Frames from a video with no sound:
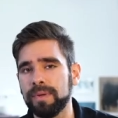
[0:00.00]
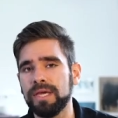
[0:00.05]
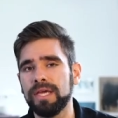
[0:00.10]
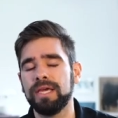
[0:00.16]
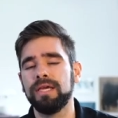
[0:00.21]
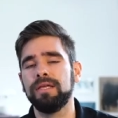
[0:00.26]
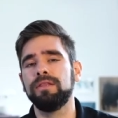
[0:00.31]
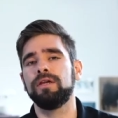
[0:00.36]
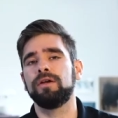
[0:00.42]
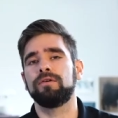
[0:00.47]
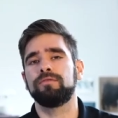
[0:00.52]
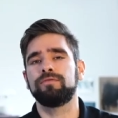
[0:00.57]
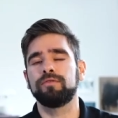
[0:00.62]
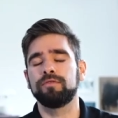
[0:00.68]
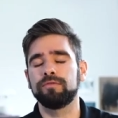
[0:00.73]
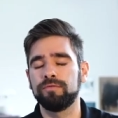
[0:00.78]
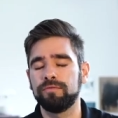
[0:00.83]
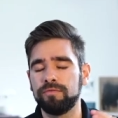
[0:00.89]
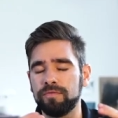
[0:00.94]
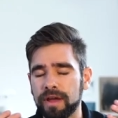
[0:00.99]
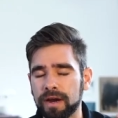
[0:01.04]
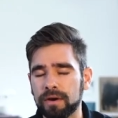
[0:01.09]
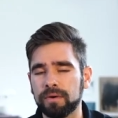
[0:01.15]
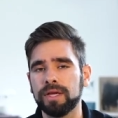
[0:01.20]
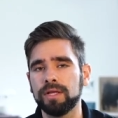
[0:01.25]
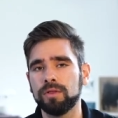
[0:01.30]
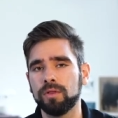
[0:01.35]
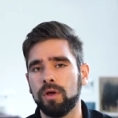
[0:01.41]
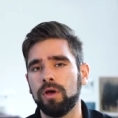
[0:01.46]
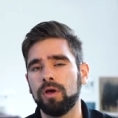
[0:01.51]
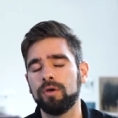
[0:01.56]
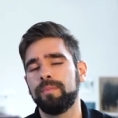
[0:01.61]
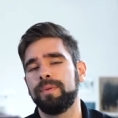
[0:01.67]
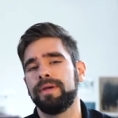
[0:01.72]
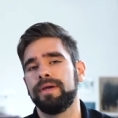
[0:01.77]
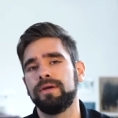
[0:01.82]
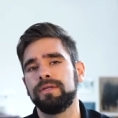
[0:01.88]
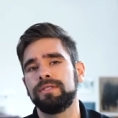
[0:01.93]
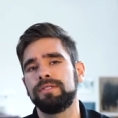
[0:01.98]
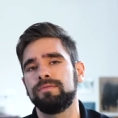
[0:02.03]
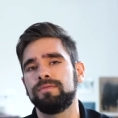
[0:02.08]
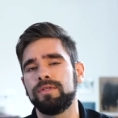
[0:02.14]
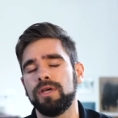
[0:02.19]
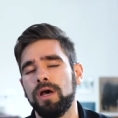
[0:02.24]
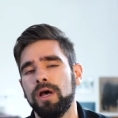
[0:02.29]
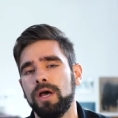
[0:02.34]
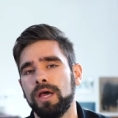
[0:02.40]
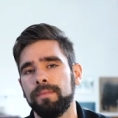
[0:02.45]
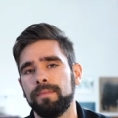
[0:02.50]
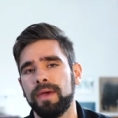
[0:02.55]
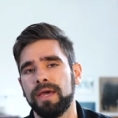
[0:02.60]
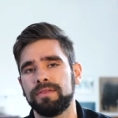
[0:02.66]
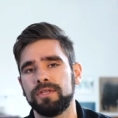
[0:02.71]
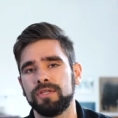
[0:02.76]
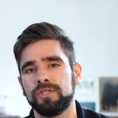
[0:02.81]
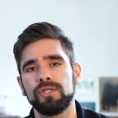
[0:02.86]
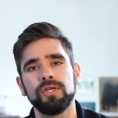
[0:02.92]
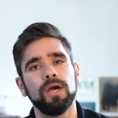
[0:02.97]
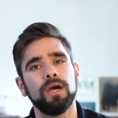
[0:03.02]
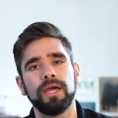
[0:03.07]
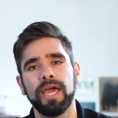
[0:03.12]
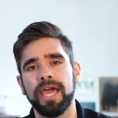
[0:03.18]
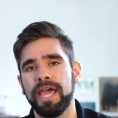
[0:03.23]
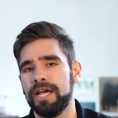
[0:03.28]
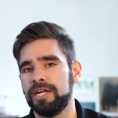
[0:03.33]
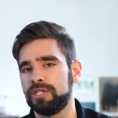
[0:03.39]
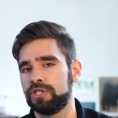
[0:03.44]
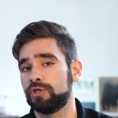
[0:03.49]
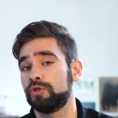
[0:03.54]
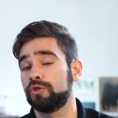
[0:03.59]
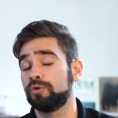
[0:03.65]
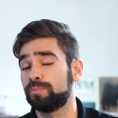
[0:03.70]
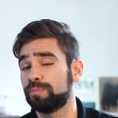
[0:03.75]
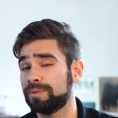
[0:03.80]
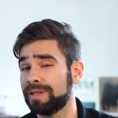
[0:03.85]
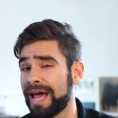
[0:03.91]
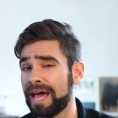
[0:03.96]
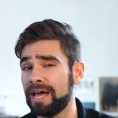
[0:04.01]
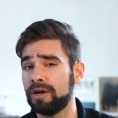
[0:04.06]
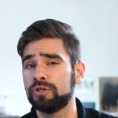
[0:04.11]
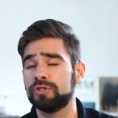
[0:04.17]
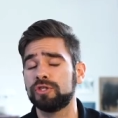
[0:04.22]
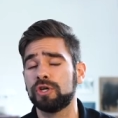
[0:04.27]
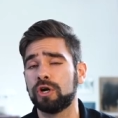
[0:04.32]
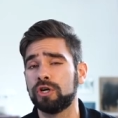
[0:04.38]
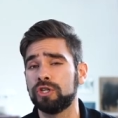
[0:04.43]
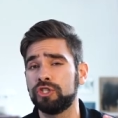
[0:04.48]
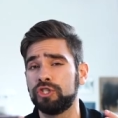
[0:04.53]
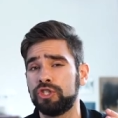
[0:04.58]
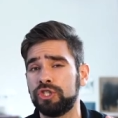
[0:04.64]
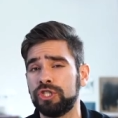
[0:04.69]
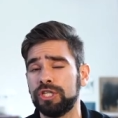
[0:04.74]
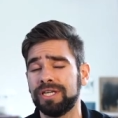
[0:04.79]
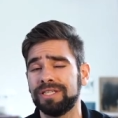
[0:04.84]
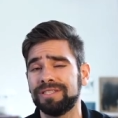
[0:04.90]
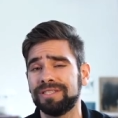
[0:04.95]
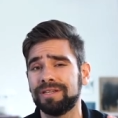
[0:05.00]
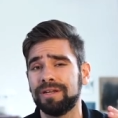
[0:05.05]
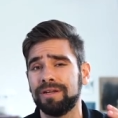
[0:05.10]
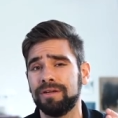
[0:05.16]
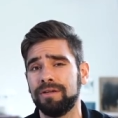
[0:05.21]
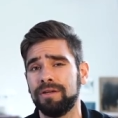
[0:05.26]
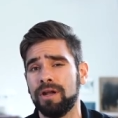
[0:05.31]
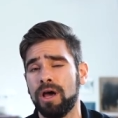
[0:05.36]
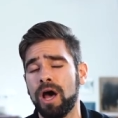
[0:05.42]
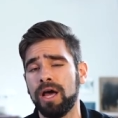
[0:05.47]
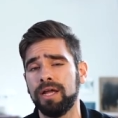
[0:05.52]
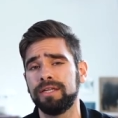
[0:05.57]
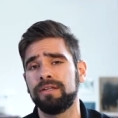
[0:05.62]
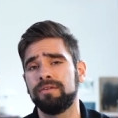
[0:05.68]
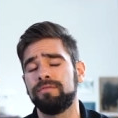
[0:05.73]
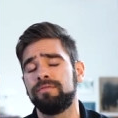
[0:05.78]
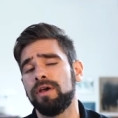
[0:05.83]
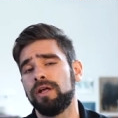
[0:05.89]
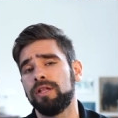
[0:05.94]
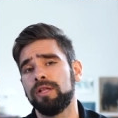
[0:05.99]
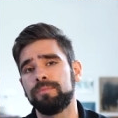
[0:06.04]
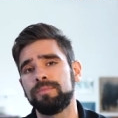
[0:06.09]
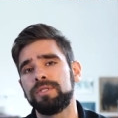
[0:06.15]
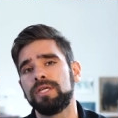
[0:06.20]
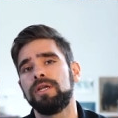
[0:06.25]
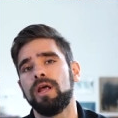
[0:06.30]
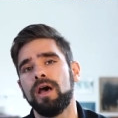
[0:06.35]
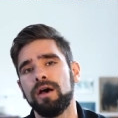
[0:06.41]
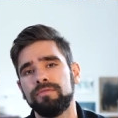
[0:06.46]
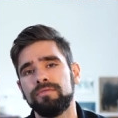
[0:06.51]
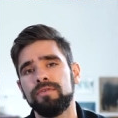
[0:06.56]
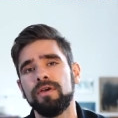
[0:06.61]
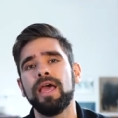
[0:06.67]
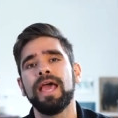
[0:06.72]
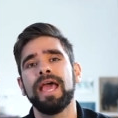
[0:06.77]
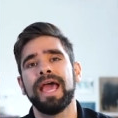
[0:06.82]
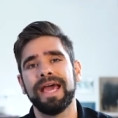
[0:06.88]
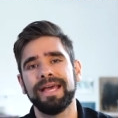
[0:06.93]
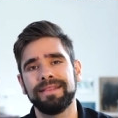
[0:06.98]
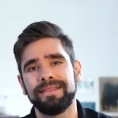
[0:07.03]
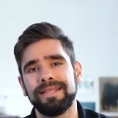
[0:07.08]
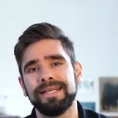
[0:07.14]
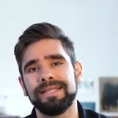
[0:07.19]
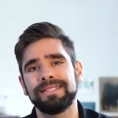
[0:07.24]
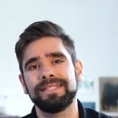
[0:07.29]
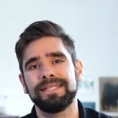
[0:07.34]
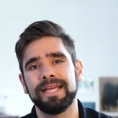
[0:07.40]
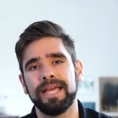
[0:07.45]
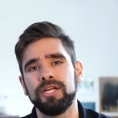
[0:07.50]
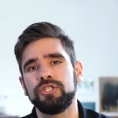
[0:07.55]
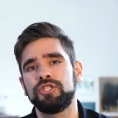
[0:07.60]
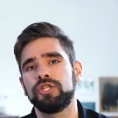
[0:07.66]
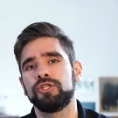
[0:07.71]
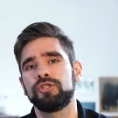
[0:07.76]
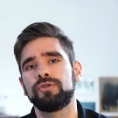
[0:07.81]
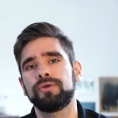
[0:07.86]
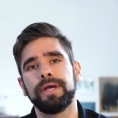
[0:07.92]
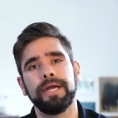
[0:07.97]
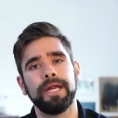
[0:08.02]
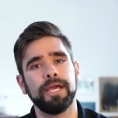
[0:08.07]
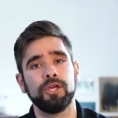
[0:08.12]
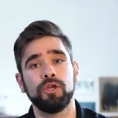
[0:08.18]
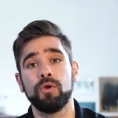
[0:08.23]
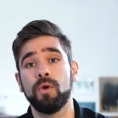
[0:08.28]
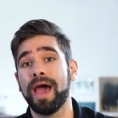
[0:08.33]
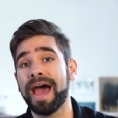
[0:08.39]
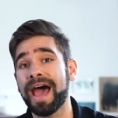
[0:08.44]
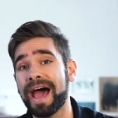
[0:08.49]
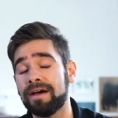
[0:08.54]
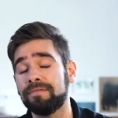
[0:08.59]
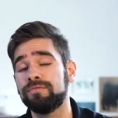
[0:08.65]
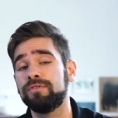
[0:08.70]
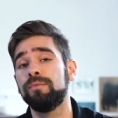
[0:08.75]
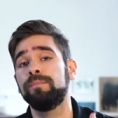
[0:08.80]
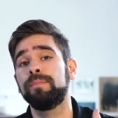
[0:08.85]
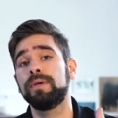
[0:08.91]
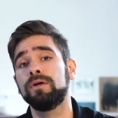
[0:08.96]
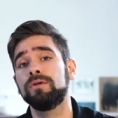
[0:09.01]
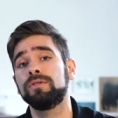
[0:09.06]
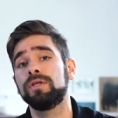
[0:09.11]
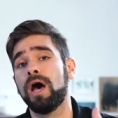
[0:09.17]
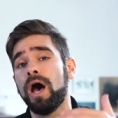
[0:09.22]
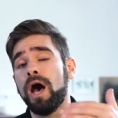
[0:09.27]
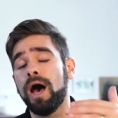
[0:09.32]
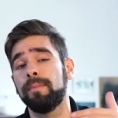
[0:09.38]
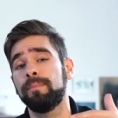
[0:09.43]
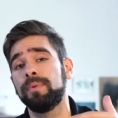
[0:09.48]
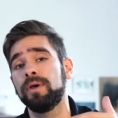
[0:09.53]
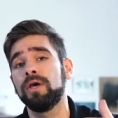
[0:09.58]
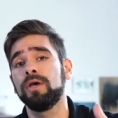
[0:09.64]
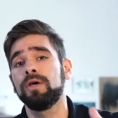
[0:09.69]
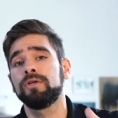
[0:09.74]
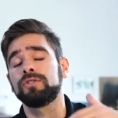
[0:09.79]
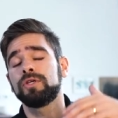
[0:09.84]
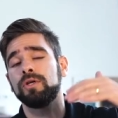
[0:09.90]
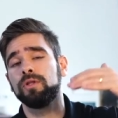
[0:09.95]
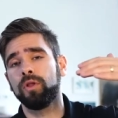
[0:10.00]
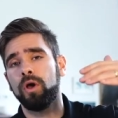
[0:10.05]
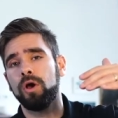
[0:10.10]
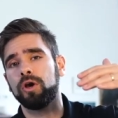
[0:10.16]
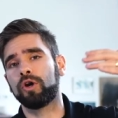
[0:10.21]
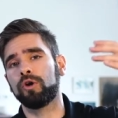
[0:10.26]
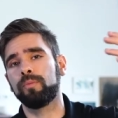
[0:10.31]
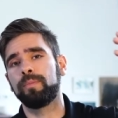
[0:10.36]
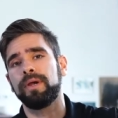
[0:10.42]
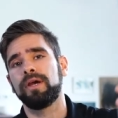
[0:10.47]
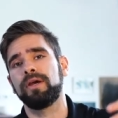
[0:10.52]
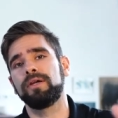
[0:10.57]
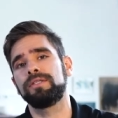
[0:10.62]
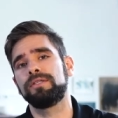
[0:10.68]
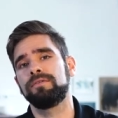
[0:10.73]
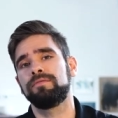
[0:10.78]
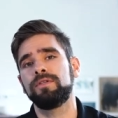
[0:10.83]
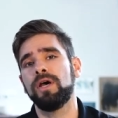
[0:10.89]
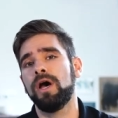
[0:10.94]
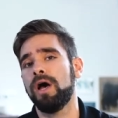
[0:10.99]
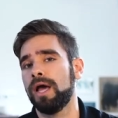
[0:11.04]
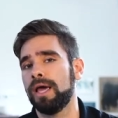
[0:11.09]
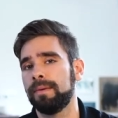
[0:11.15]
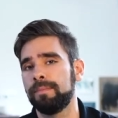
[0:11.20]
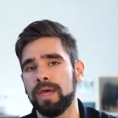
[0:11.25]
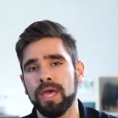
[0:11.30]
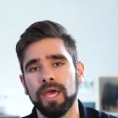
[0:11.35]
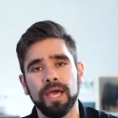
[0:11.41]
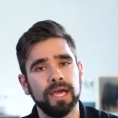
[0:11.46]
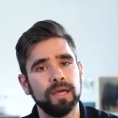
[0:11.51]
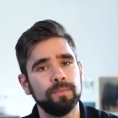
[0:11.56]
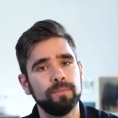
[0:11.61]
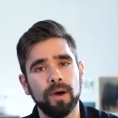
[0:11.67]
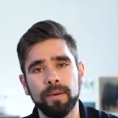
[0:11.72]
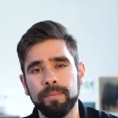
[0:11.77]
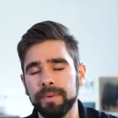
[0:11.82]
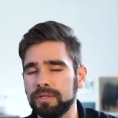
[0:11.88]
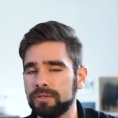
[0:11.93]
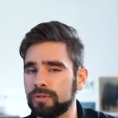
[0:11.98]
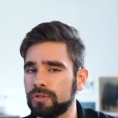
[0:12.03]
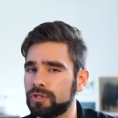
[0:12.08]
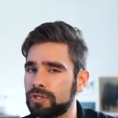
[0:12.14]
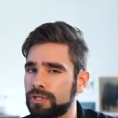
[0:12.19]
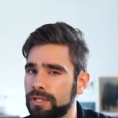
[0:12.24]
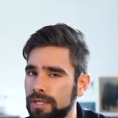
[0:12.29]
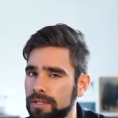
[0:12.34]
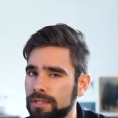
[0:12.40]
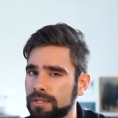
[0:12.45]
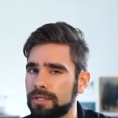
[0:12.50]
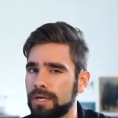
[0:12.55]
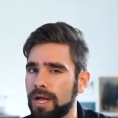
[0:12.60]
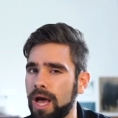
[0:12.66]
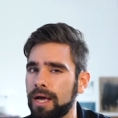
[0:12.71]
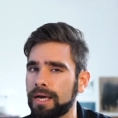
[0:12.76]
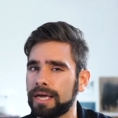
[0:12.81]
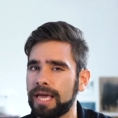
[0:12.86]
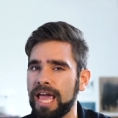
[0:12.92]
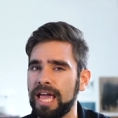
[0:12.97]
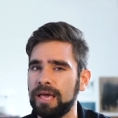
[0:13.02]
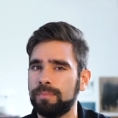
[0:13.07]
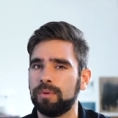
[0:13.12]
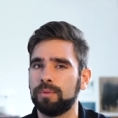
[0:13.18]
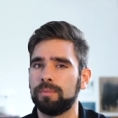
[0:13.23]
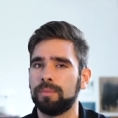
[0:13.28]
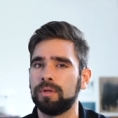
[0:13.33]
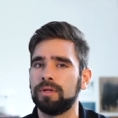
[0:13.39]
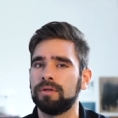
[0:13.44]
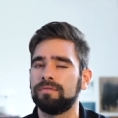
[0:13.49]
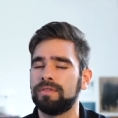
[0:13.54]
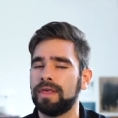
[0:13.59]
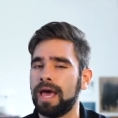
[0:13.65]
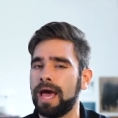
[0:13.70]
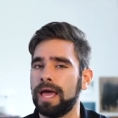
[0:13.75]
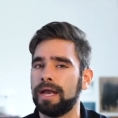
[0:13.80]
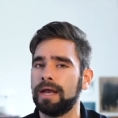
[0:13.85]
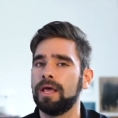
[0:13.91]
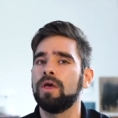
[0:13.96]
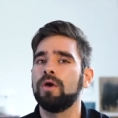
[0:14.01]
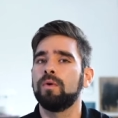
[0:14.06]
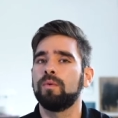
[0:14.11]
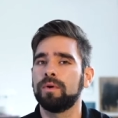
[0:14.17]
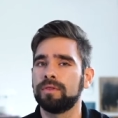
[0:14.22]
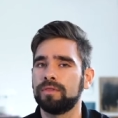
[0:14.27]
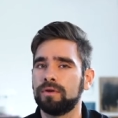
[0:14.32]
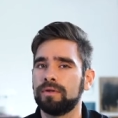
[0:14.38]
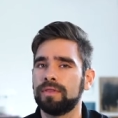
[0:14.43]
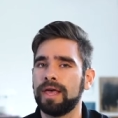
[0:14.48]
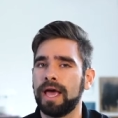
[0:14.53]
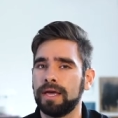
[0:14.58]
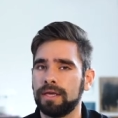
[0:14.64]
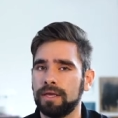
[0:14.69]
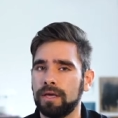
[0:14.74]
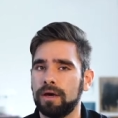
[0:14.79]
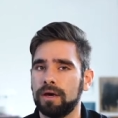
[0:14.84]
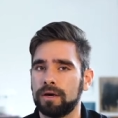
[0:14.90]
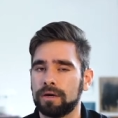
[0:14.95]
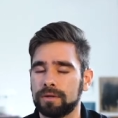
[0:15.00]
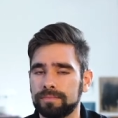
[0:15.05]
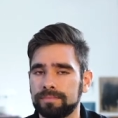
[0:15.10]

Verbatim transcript: be in there for very long periods of time at this young age. Their bladders are just not developed enough at this stage in training. You have to build up to longer periods of time, and puppies are just not capable of that when they're that young.